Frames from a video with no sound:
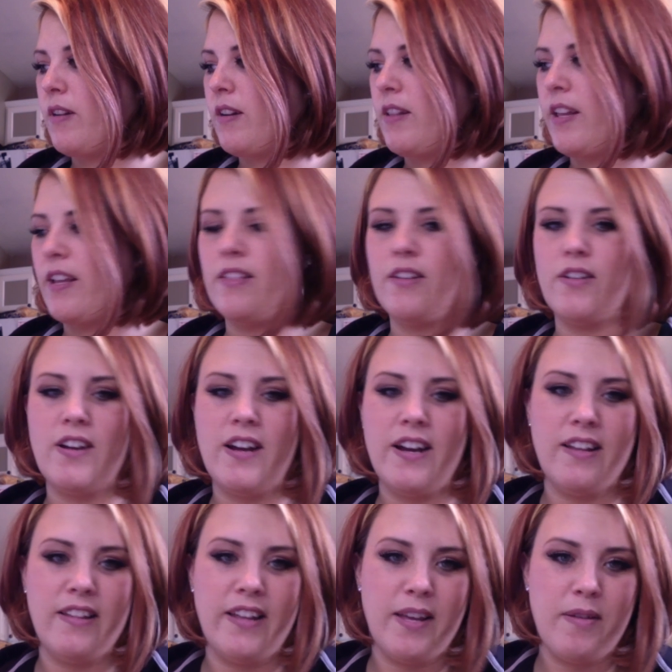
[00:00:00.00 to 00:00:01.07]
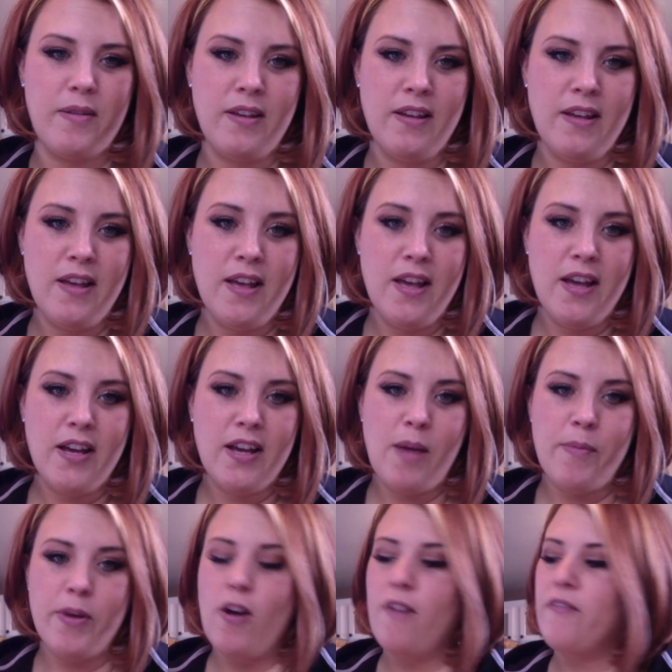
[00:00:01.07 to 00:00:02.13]
like they're kind of like
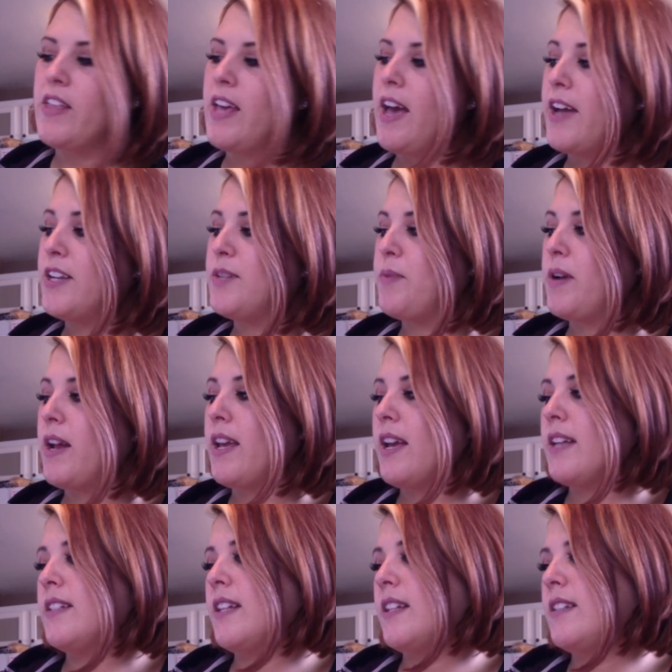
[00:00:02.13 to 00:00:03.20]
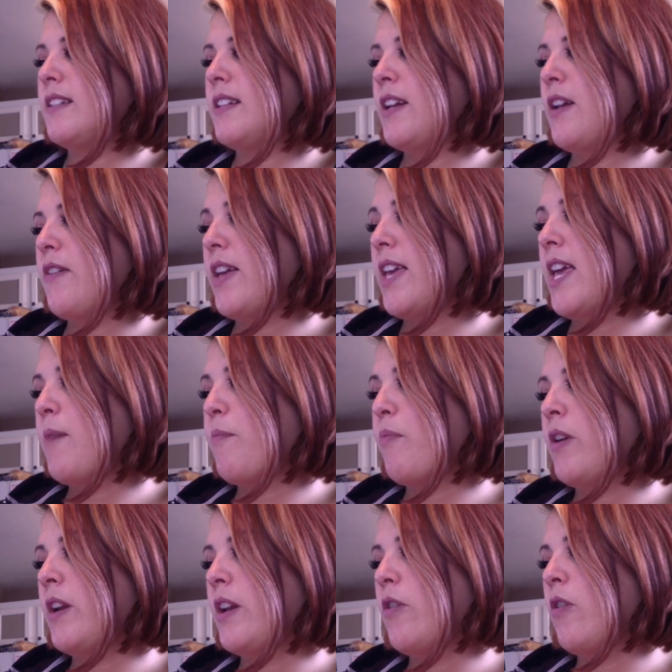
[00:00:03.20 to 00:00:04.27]
coming off the edge, but I guess that's, they can't
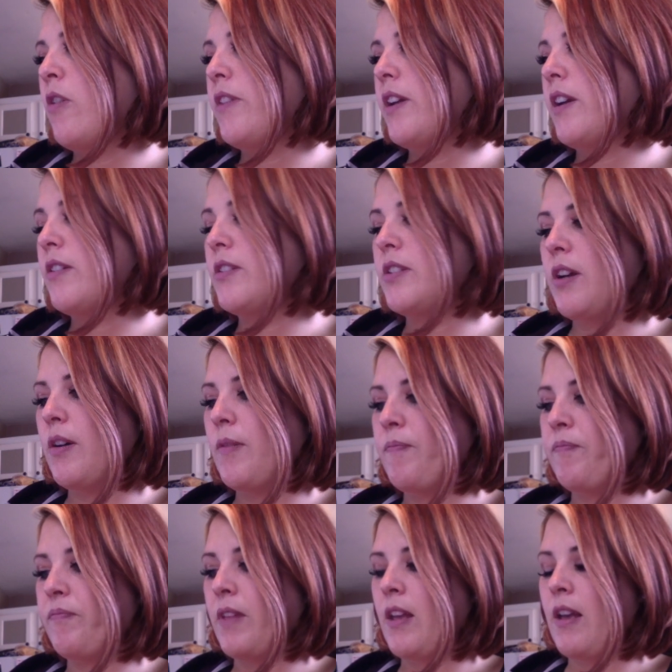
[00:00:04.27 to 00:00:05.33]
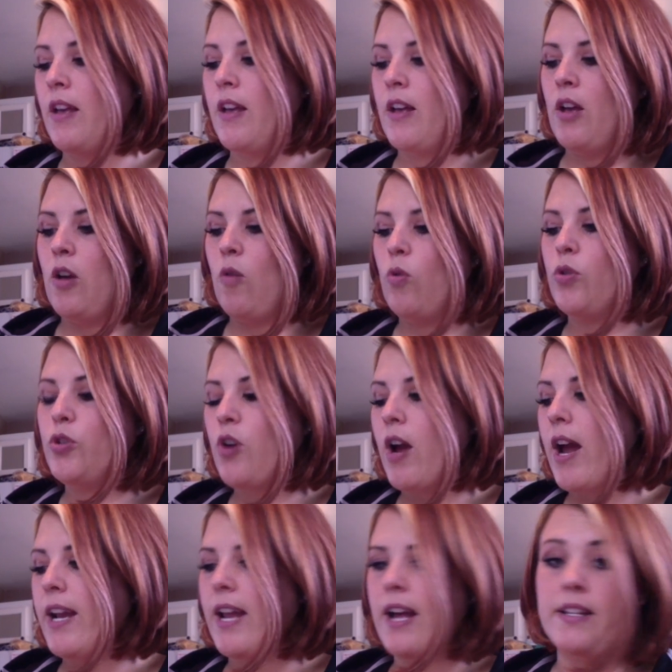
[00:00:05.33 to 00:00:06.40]
print it on there. So we'll
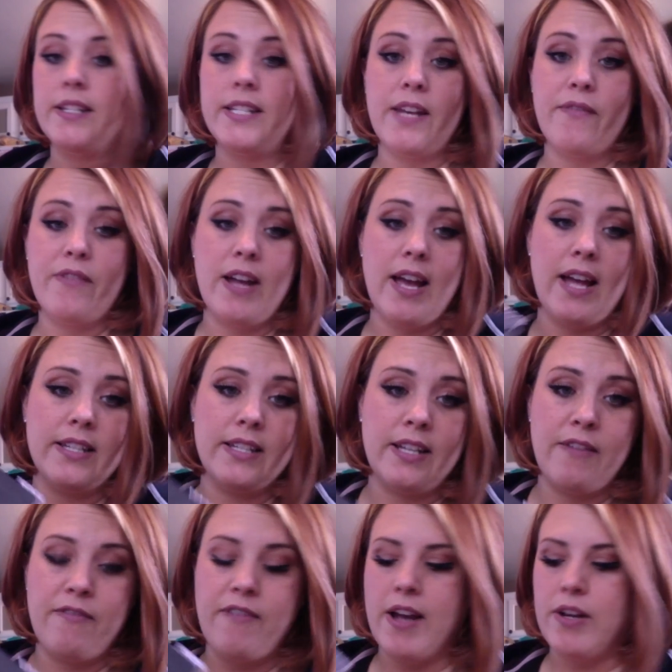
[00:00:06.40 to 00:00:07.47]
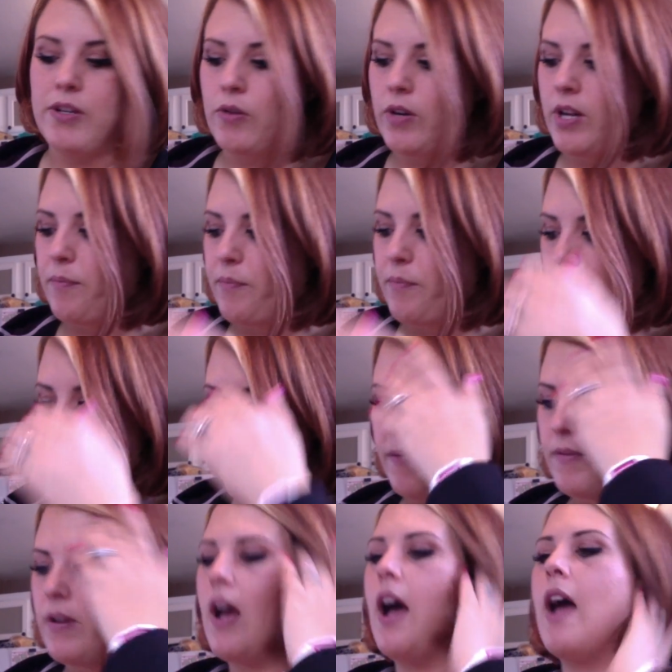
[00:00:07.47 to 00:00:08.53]
try it out and see if it has an effect on it. But
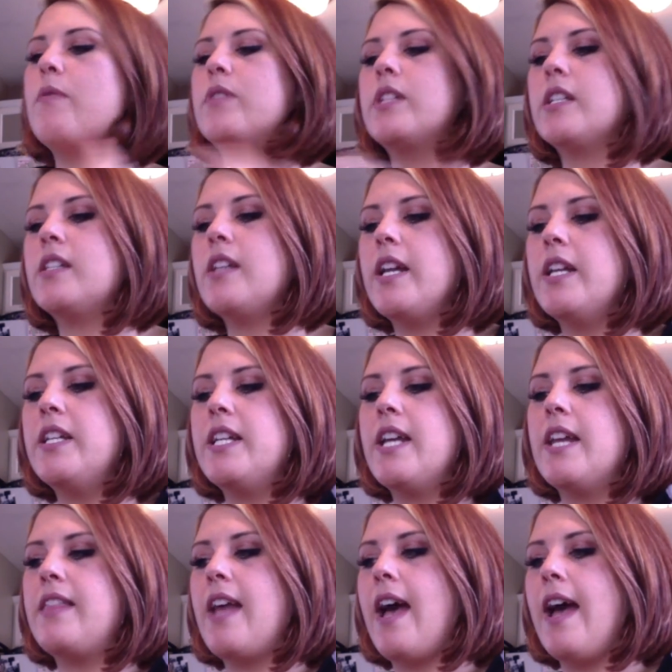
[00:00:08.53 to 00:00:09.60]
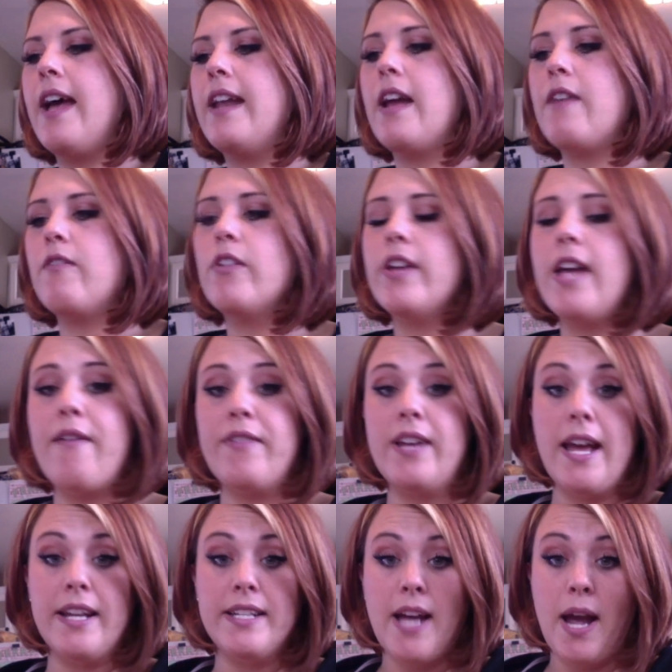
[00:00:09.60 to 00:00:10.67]
I was excited to get that, and I really haven't
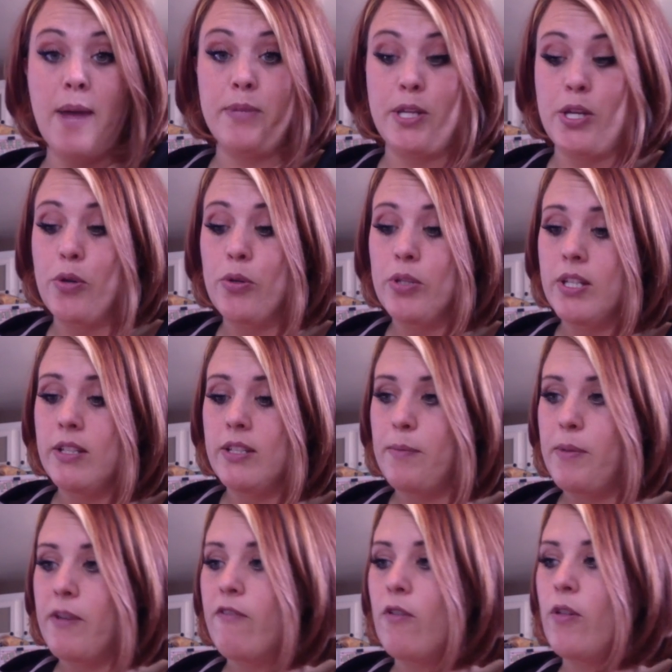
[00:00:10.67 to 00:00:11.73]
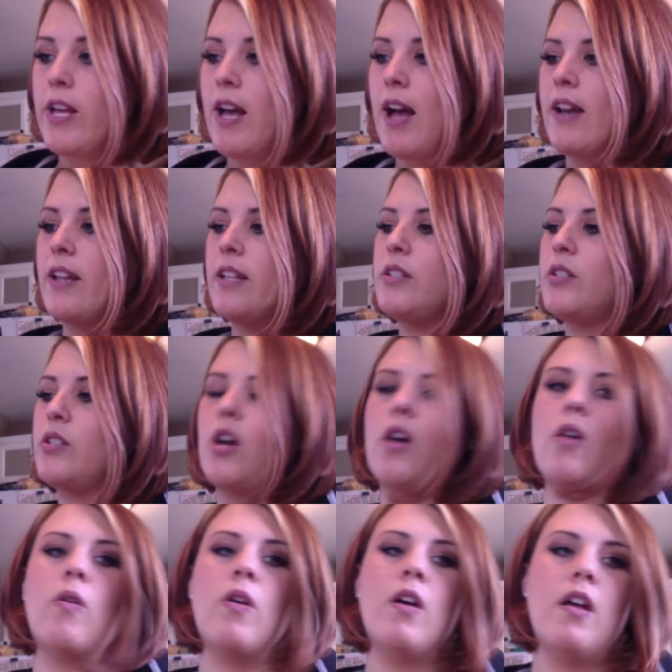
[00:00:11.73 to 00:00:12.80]
had time to use it, to be fully honest.
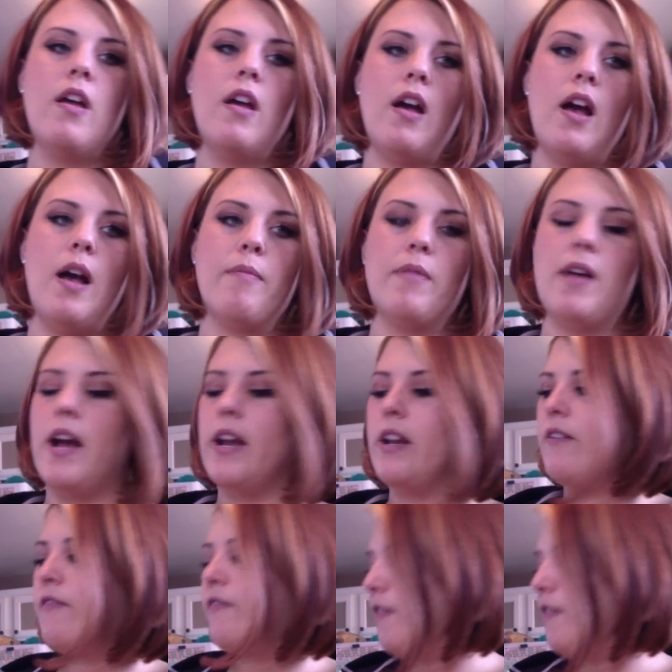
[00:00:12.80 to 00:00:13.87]
So I'm kind of